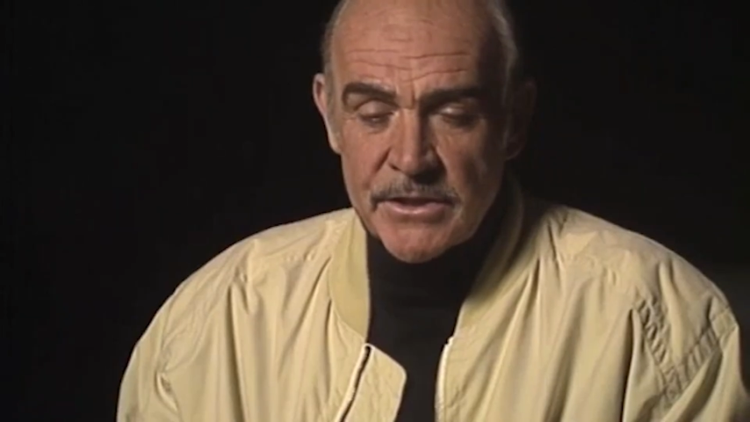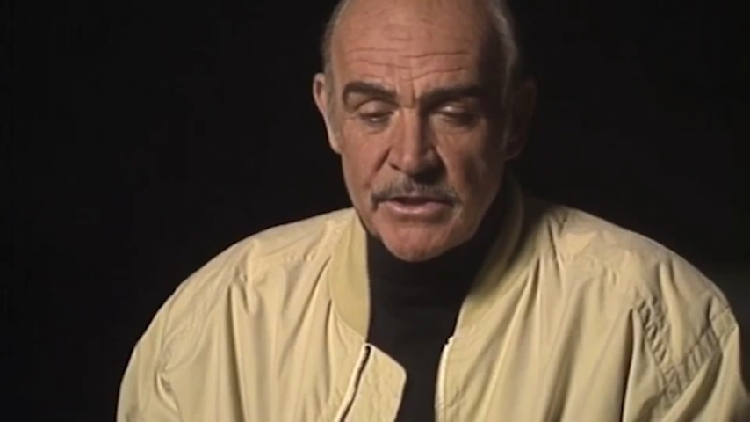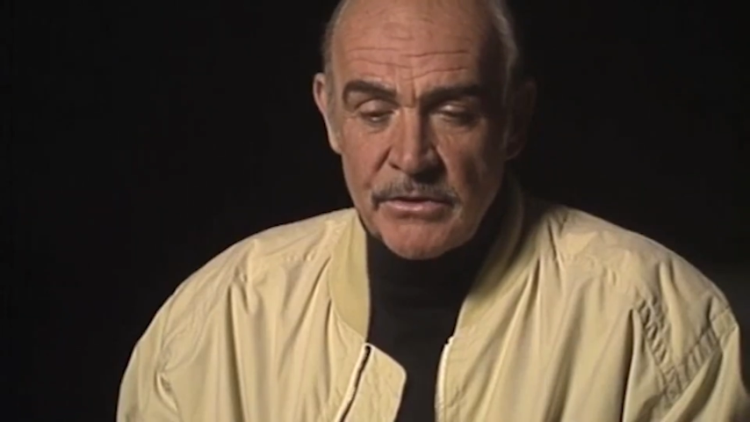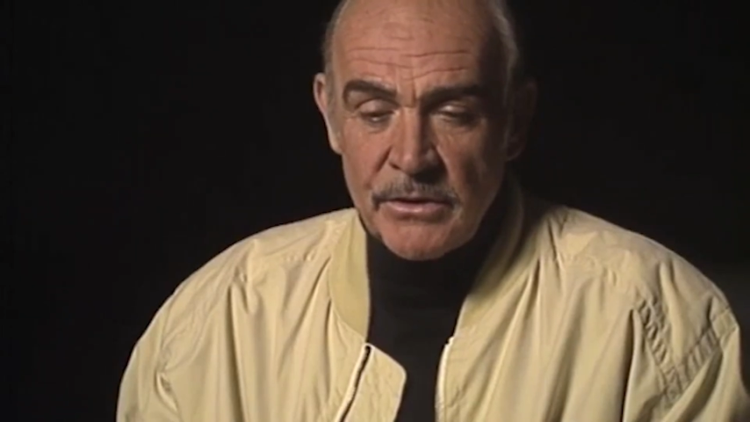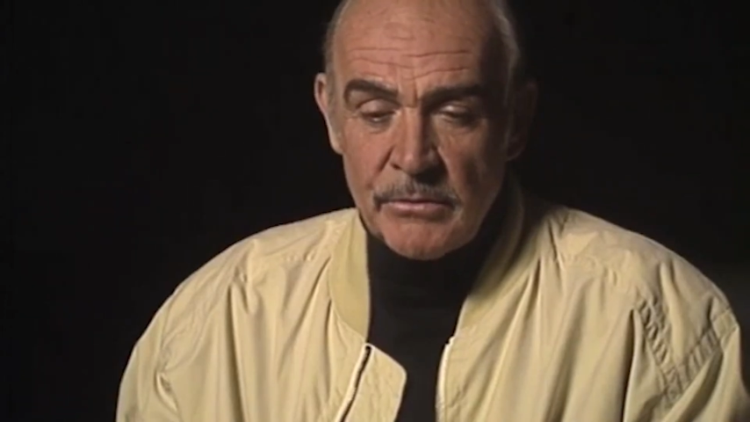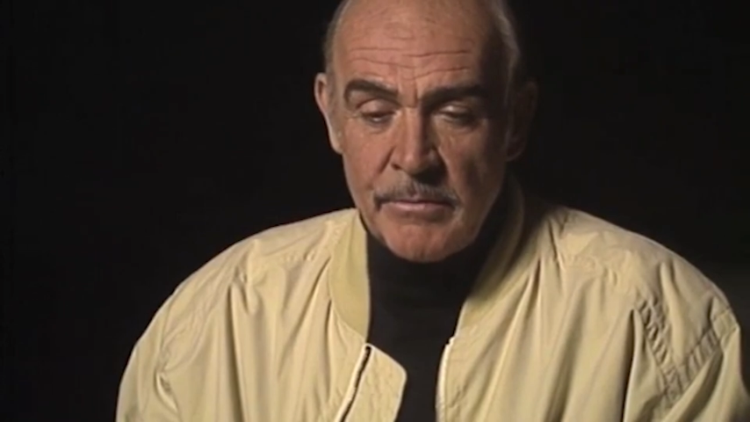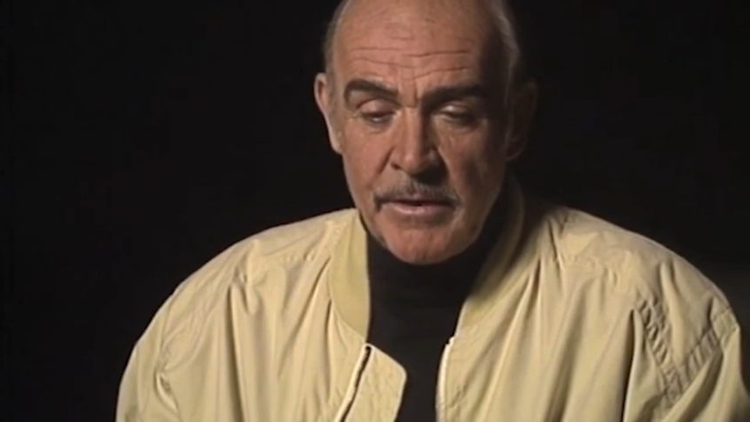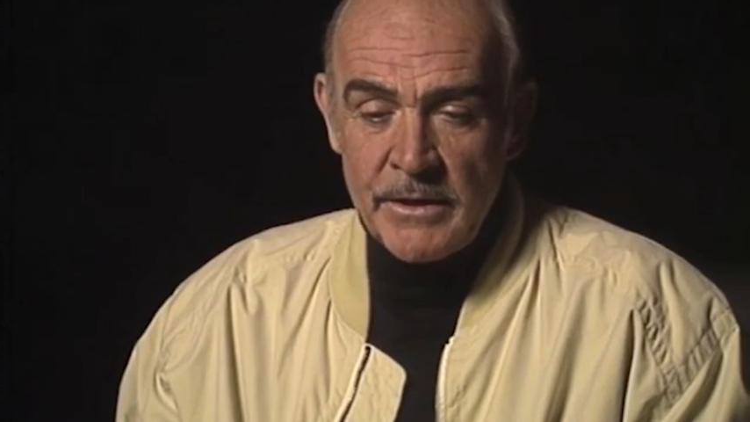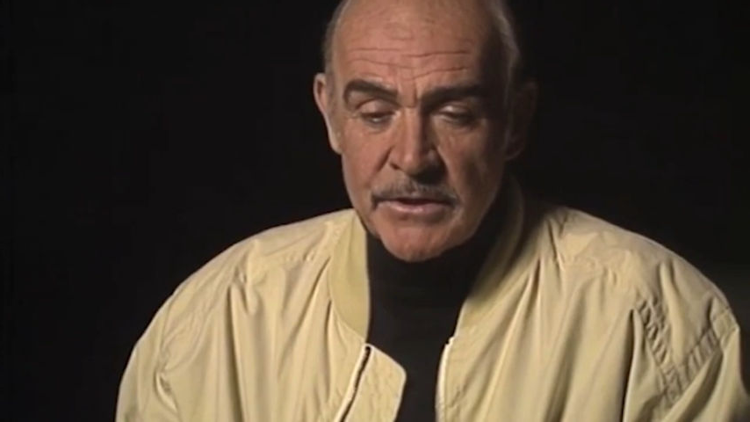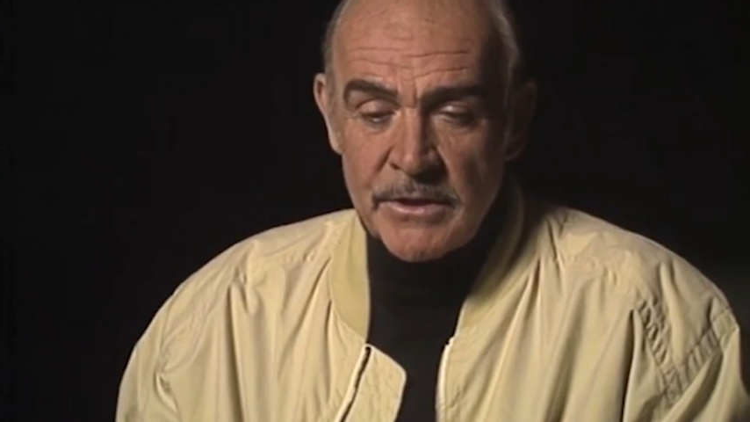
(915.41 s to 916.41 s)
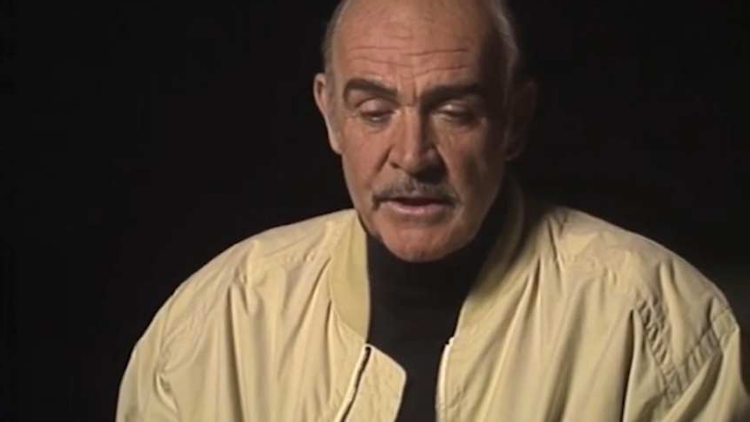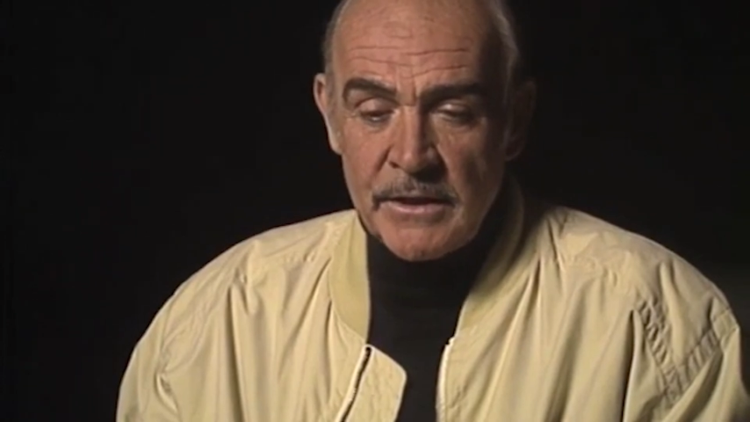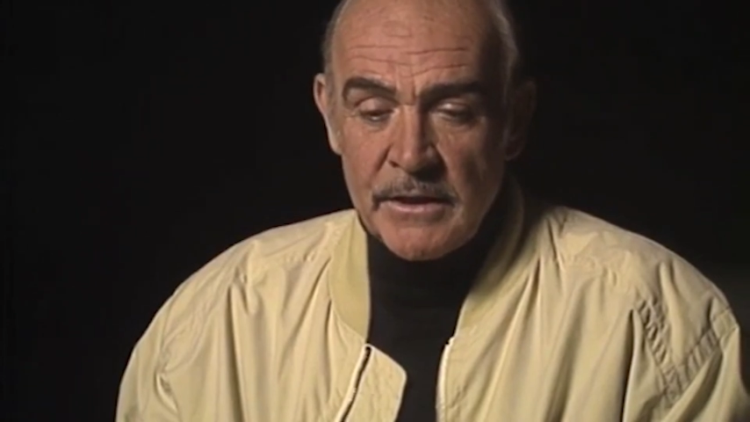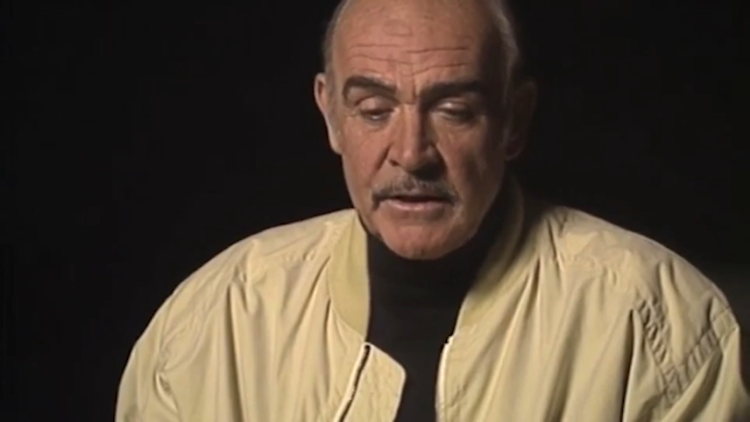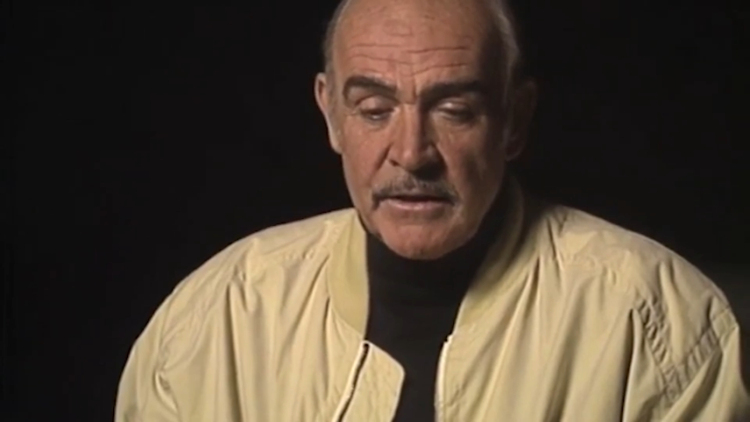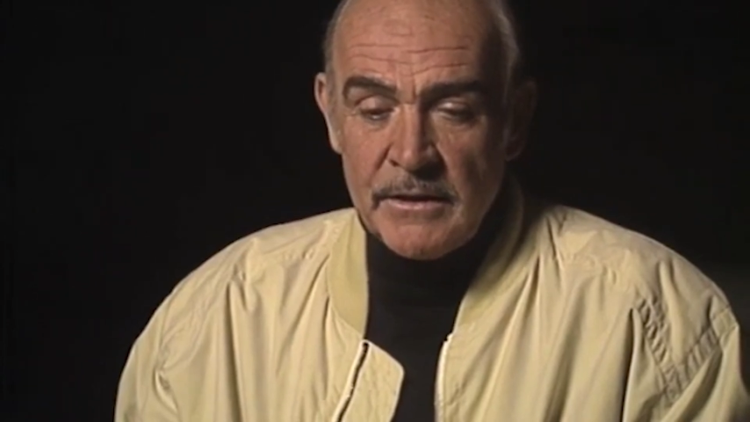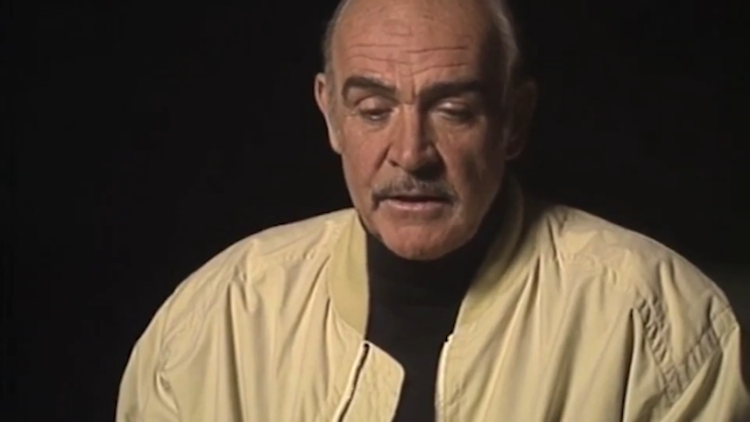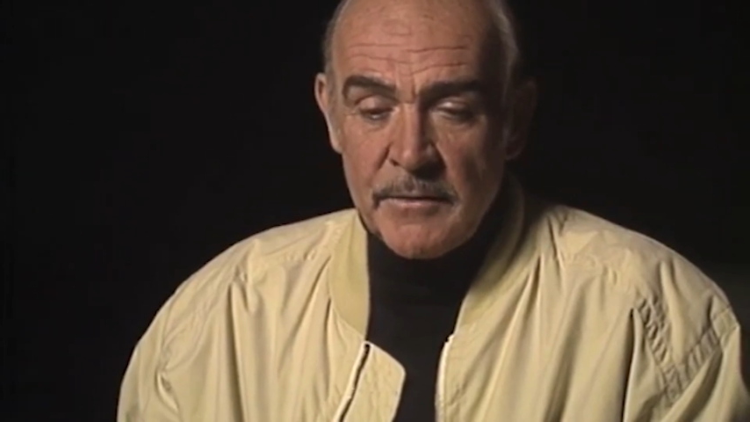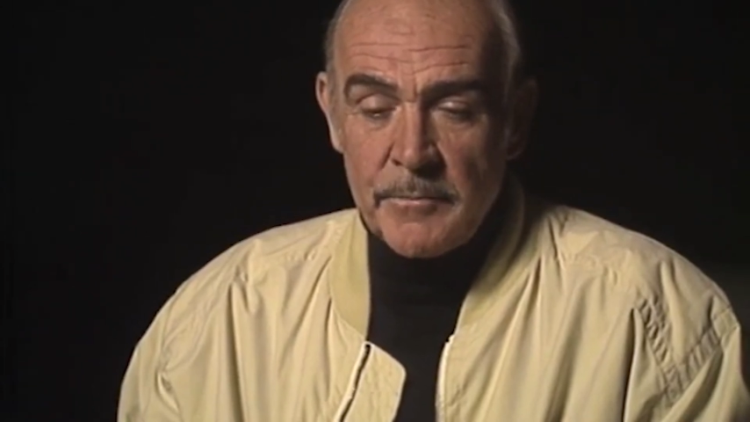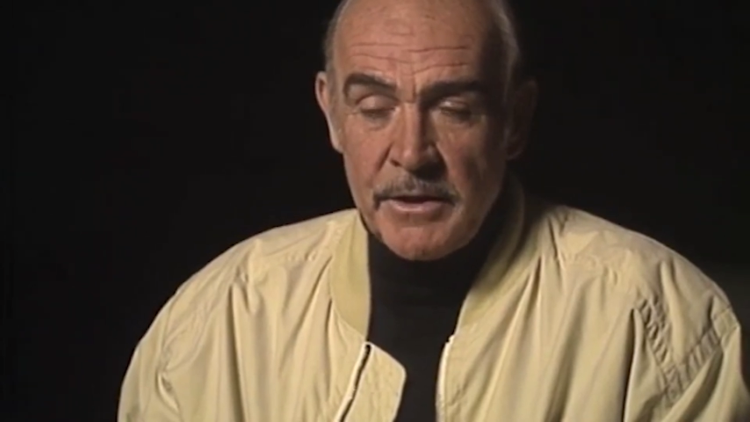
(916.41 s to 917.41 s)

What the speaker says: was another point that Sean made.